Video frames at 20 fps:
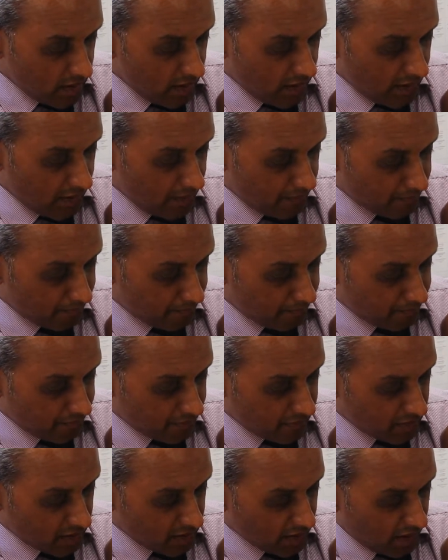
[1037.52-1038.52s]

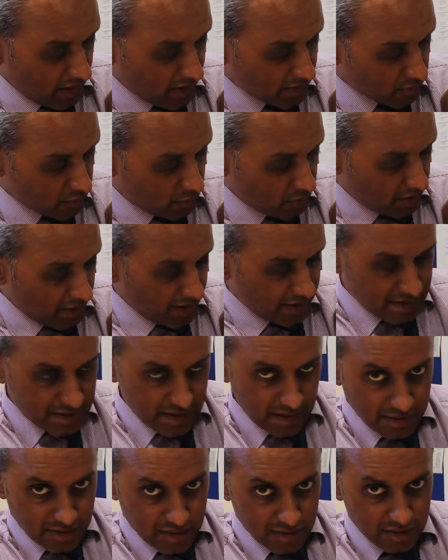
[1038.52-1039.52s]
And what I
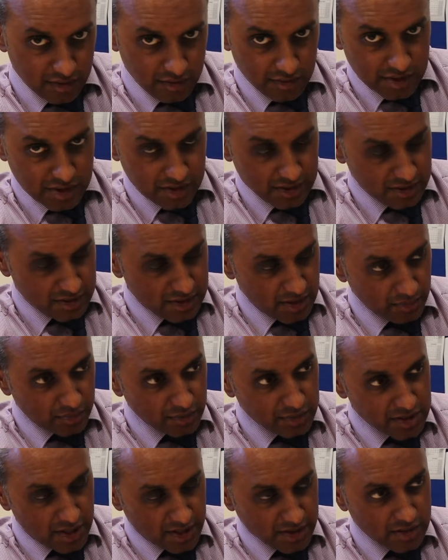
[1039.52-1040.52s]
tend to do is a
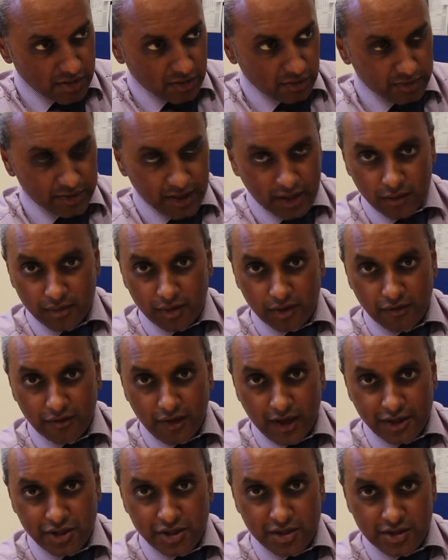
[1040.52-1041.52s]
simple test called the elbow
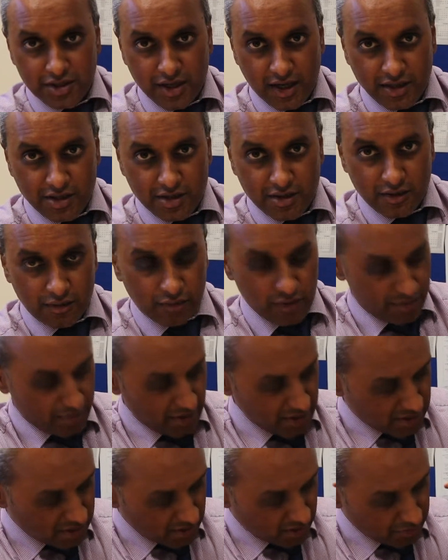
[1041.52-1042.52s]
flexion test, where
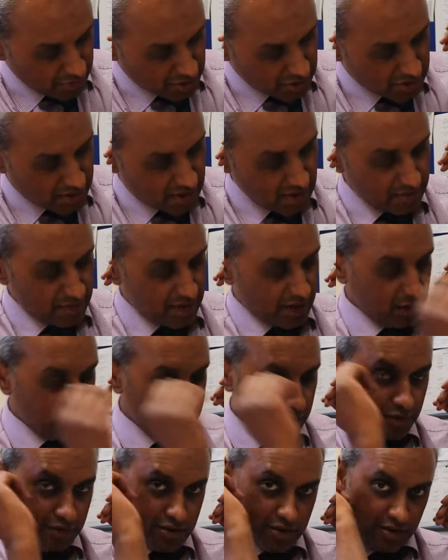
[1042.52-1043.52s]
basically we just keep the
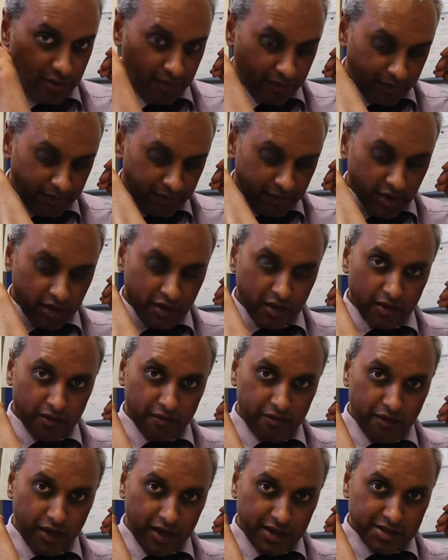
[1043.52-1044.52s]
elbows
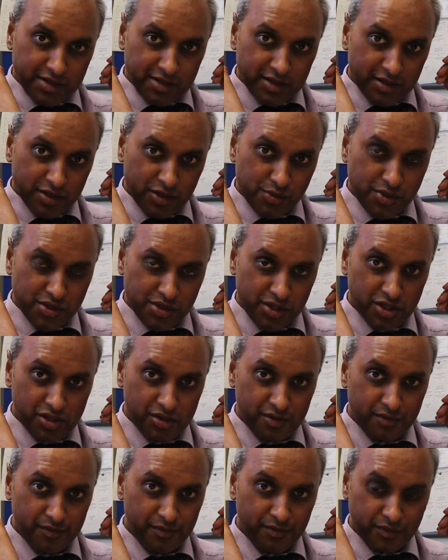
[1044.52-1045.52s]
flexed in this
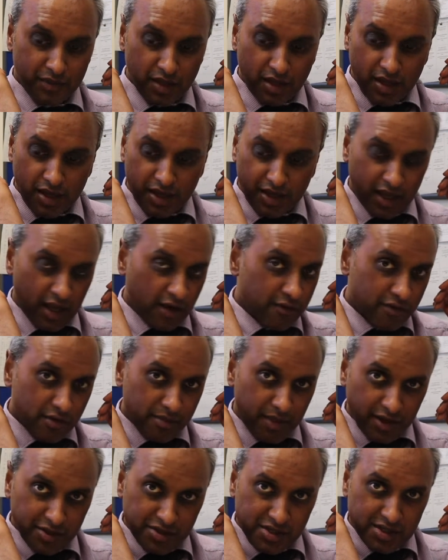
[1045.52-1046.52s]
position, again for
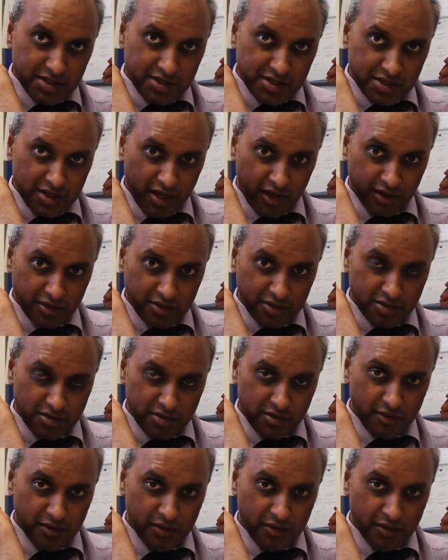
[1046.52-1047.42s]
about 60 seconds,